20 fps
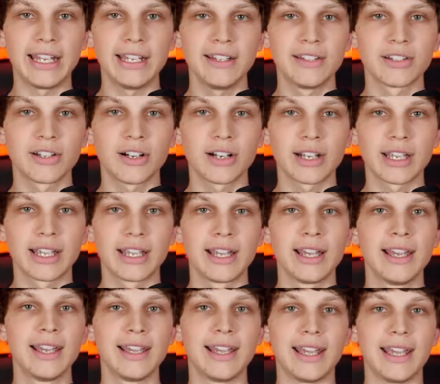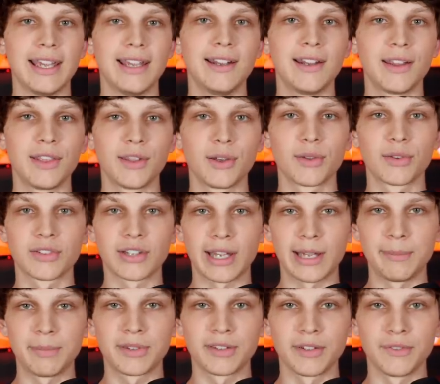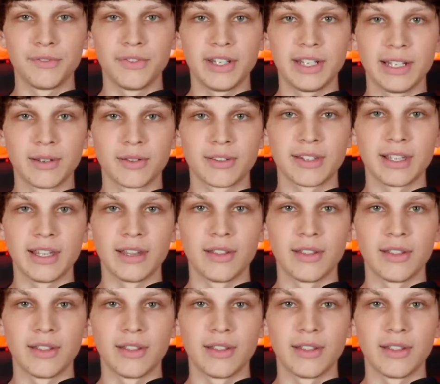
any talking in those types of videos